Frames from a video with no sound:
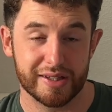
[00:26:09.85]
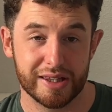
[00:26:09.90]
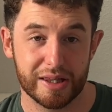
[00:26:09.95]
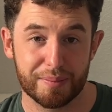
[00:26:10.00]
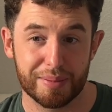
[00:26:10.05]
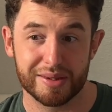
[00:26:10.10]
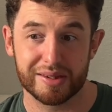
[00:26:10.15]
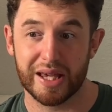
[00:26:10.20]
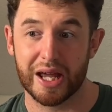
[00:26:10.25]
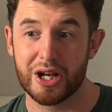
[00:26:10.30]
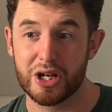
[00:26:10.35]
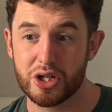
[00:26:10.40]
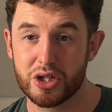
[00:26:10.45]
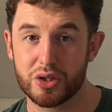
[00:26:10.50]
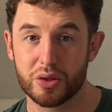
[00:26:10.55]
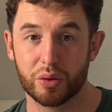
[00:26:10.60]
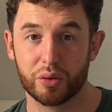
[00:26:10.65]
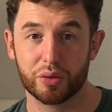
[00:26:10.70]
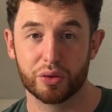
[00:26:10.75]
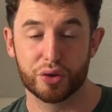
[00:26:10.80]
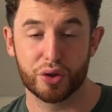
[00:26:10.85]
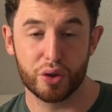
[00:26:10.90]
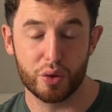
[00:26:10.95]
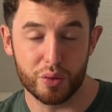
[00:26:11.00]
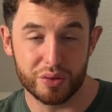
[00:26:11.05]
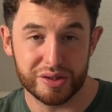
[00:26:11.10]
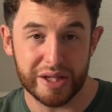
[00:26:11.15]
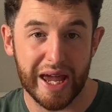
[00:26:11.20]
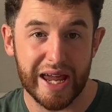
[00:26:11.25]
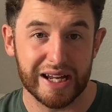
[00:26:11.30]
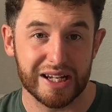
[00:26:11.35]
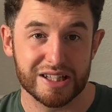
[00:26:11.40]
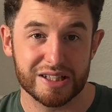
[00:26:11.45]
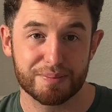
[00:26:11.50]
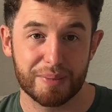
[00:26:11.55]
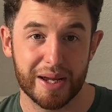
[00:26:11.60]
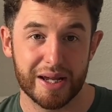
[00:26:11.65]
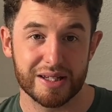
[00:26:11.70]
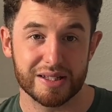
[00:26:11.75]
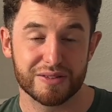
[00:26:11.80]
the potential to take
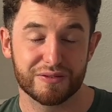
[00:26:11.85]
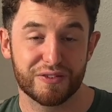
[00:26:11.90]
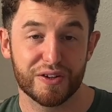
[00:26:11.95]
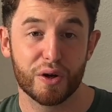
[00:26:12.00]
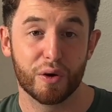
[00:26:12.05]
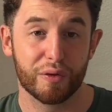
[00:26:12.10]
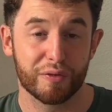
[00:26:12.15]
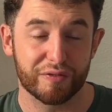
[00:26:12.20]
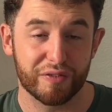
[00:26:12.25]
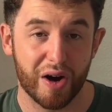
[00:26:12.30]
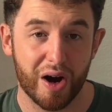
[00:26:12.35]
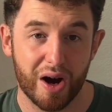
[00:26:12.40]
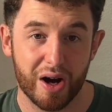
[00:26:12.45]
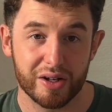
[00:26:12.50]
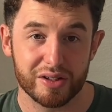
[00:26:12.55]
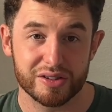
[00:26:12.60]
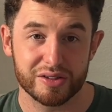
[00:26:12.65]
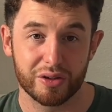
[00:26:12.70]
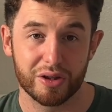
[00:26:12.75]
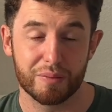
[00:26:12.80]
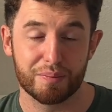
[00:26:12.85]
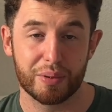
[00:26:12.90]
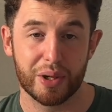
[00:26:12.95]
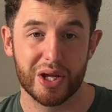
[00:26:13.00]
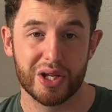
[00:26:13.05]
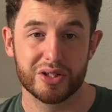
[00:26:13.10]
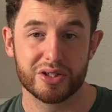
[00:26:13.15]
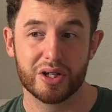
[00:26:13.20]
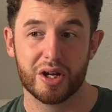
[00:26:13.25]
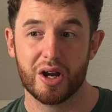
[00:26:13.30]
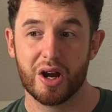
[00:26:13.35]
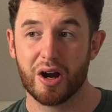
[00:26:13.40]
space, feel fast on the pitch,